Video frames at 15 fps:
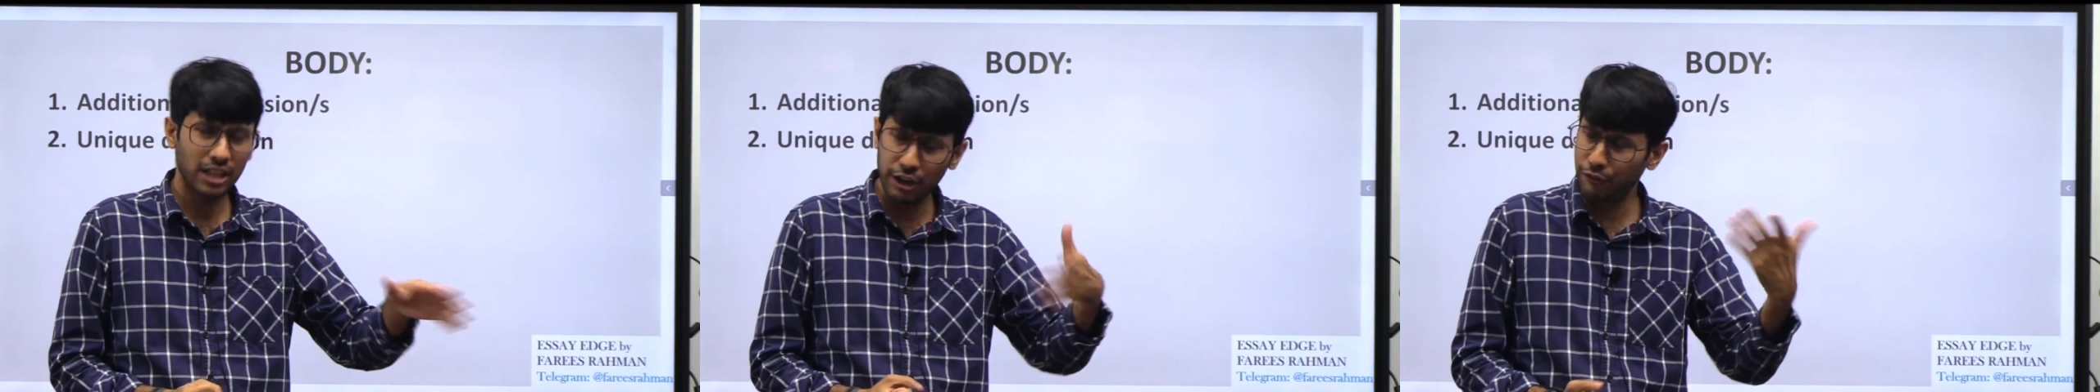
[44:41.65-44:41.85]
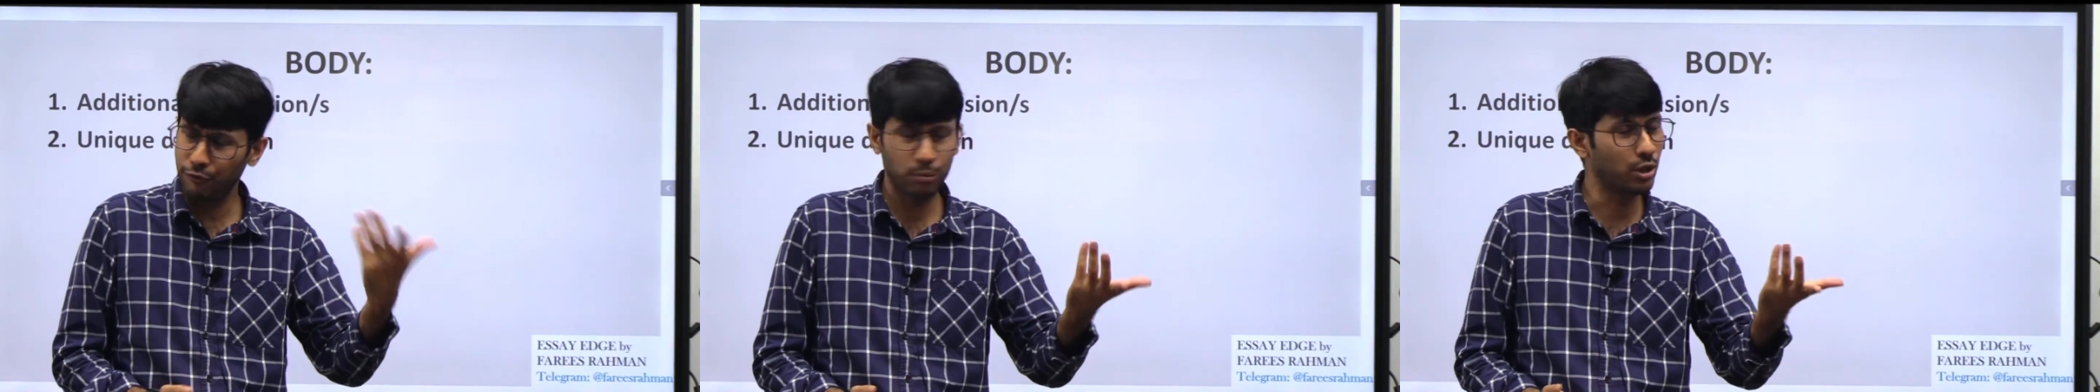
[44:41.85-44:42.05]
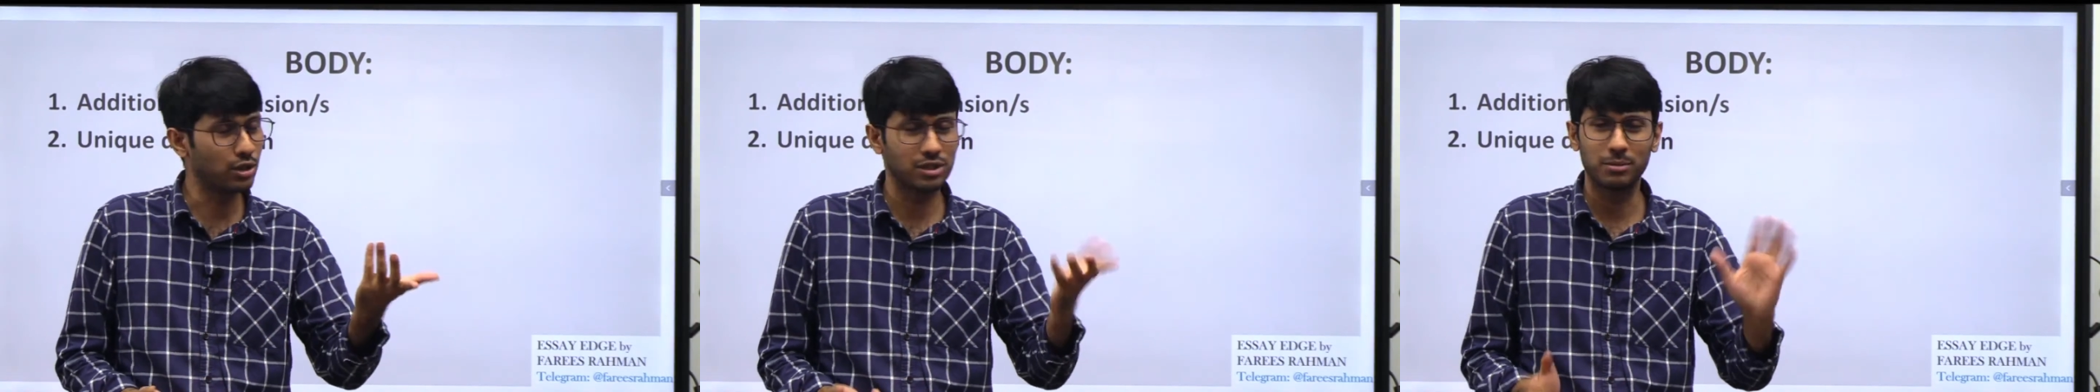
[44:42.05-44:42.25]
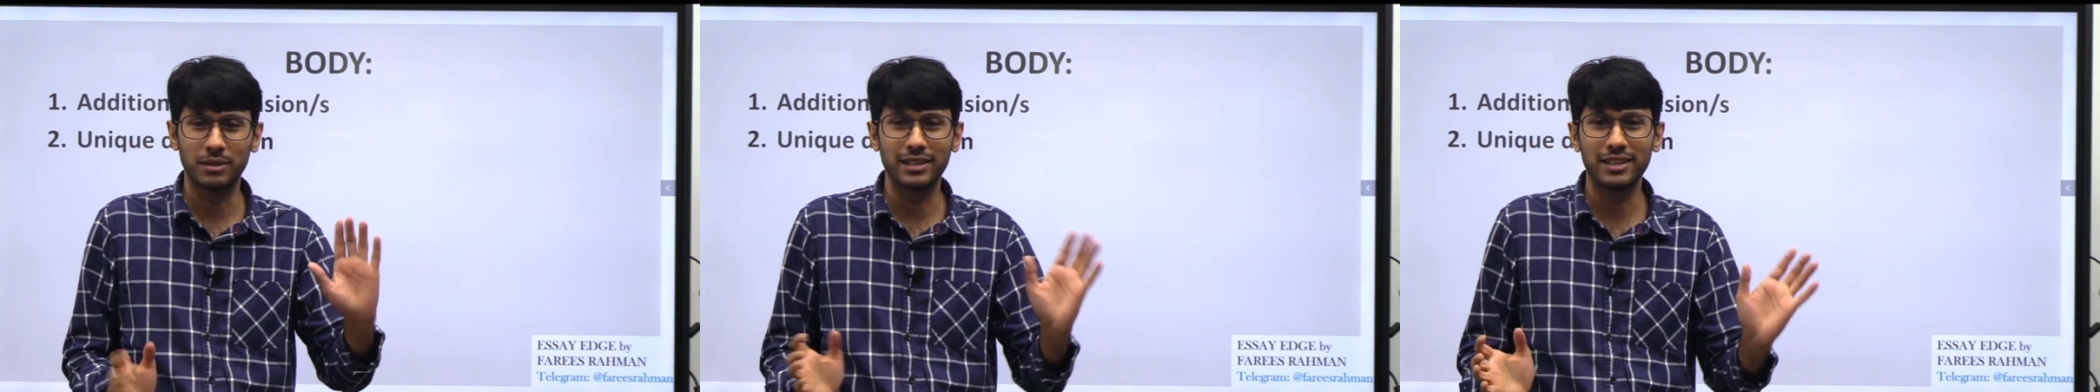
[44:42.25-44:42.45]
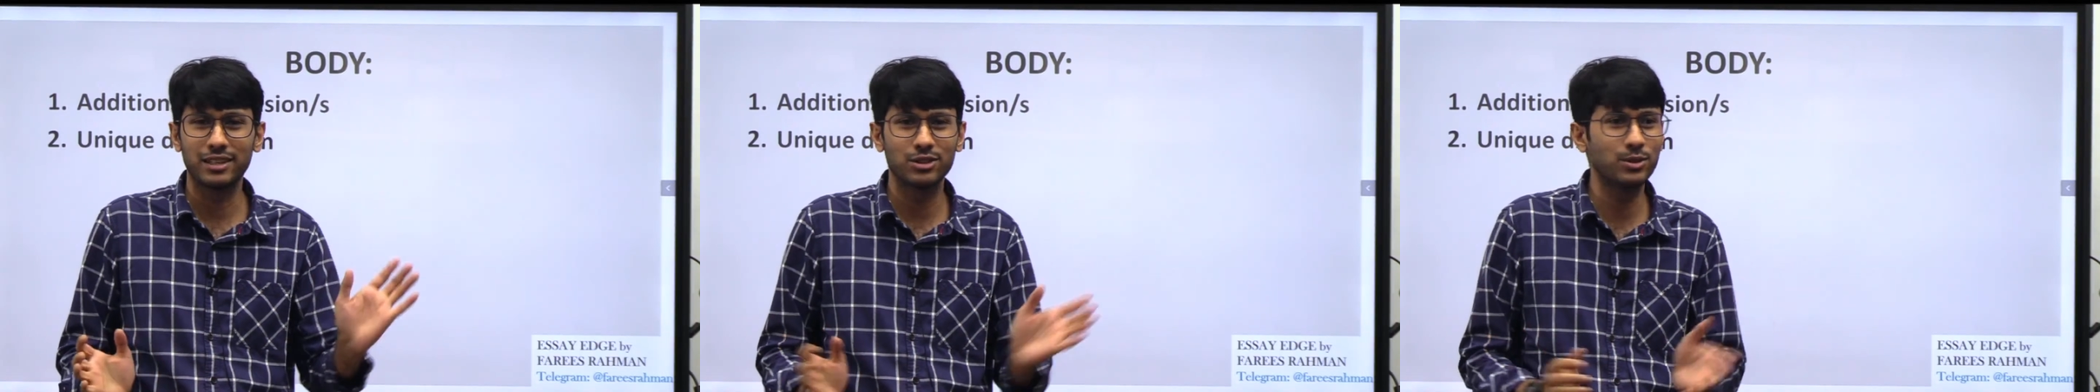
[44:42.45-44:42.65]
If possible,
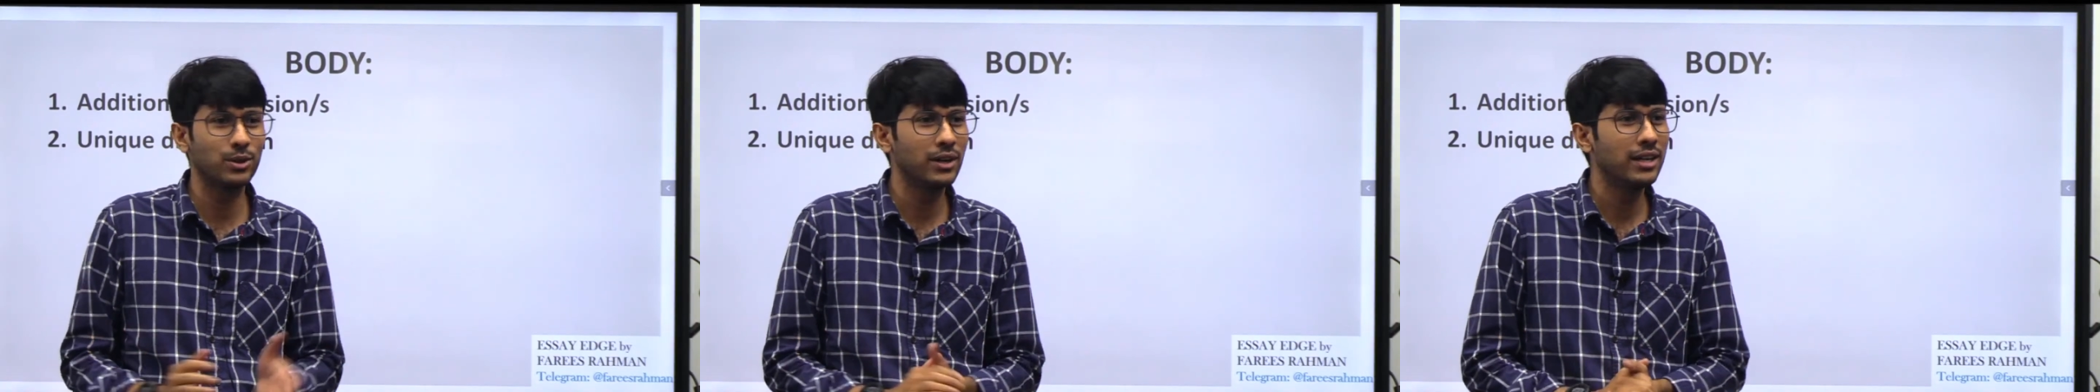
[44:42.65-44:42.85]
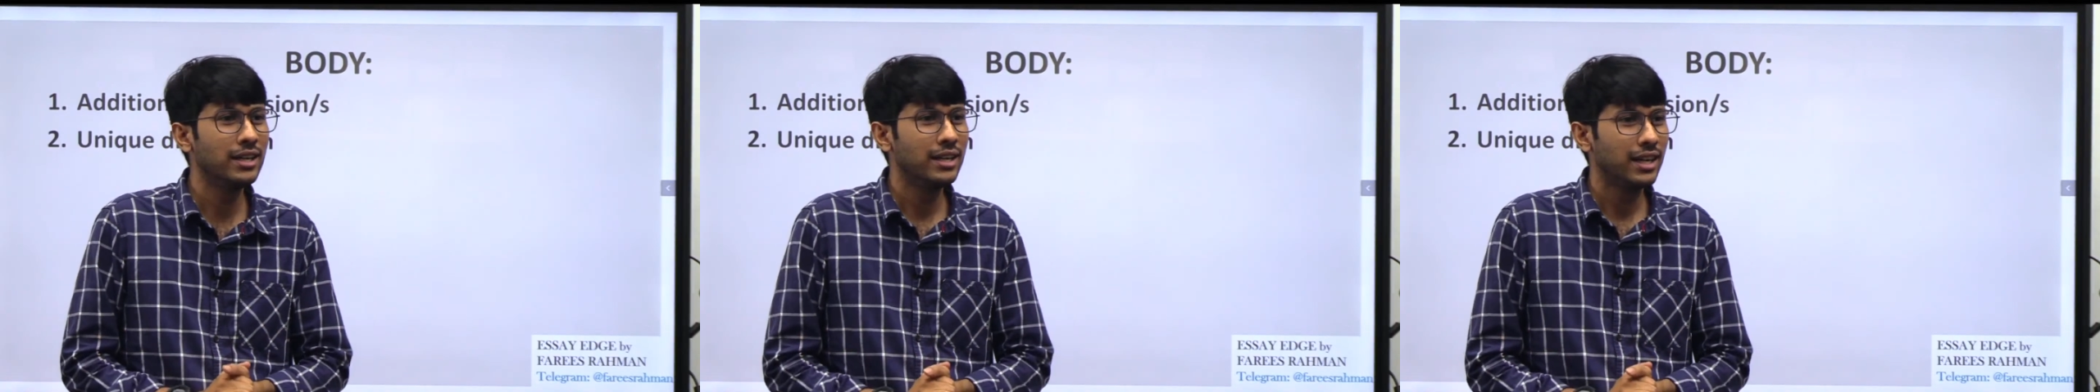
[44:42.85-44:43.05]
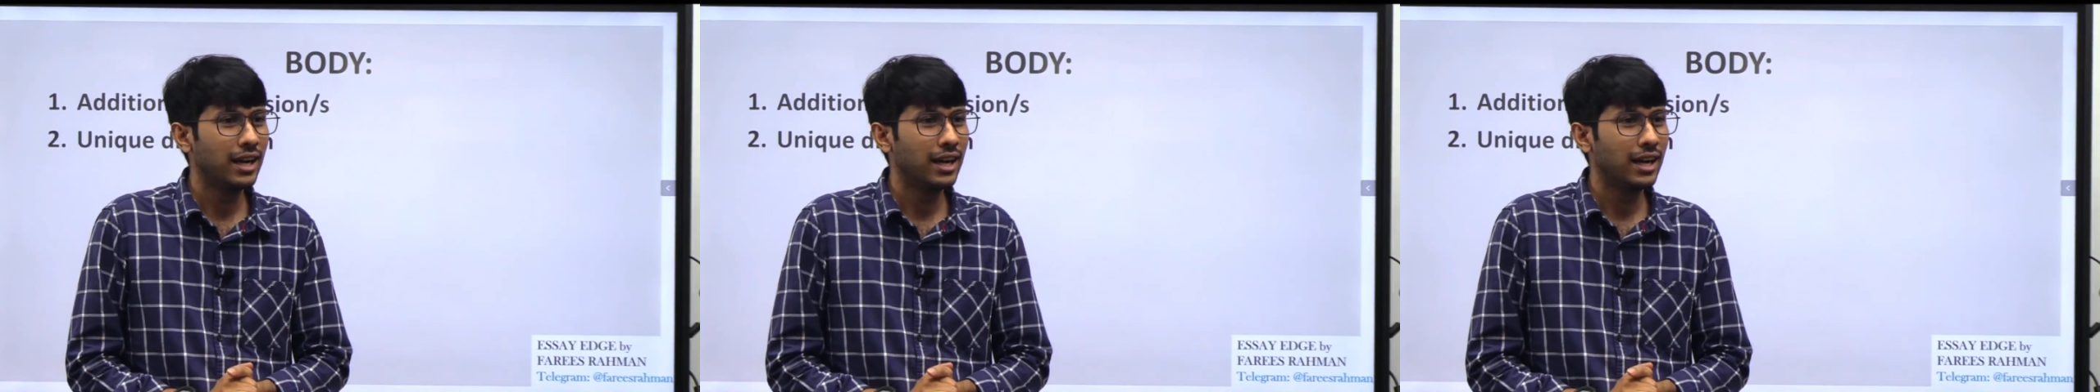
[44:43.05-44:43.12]
there is no